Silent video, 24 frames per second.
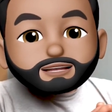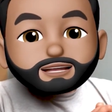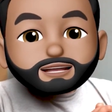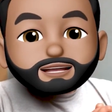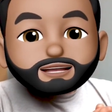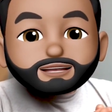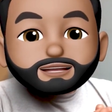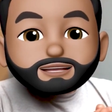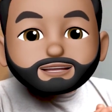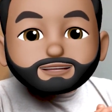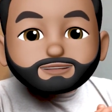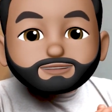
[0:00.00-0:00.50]

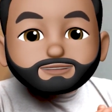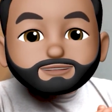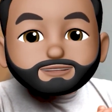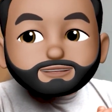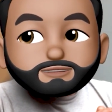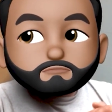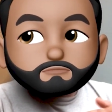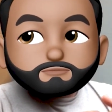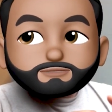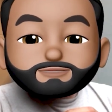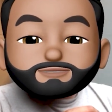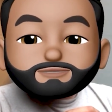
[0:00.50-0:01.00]
and
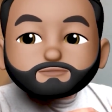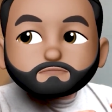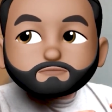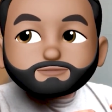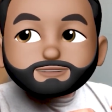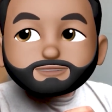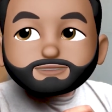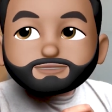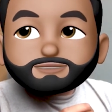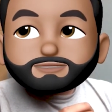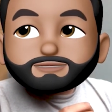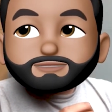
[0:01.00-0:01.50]
it wasn't
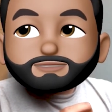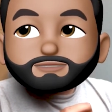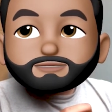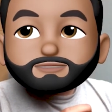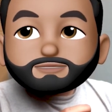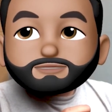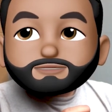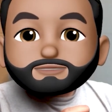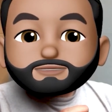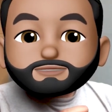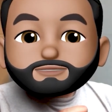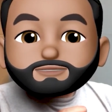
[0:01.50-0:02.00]

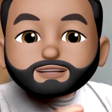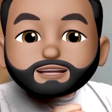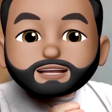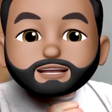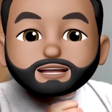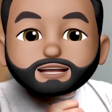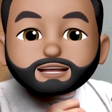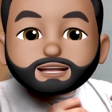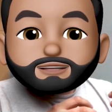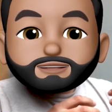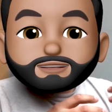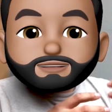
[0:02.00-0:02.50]
because
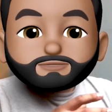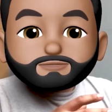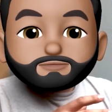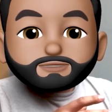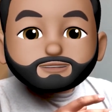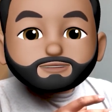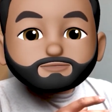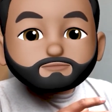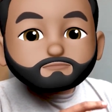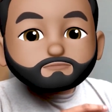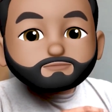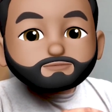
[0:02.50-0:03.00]
I didn't know
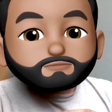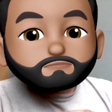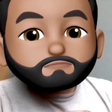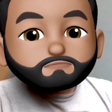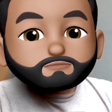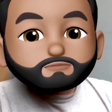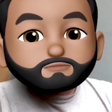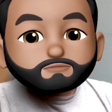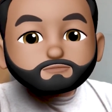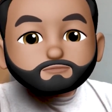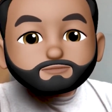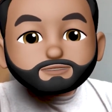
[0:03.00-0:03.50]
how to run the
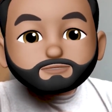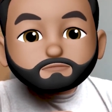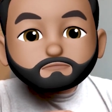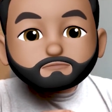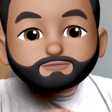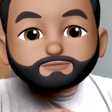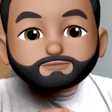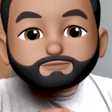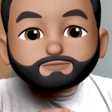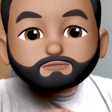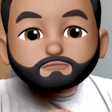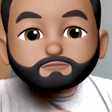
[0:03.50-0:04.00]

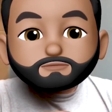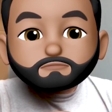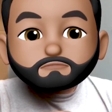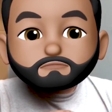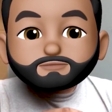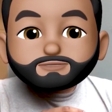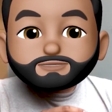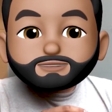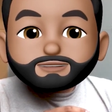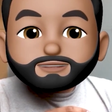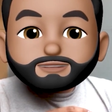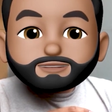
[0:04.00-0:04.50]
programs or something,
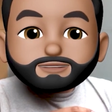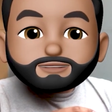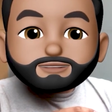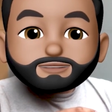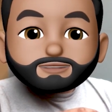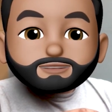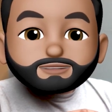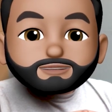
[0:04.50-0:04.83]
but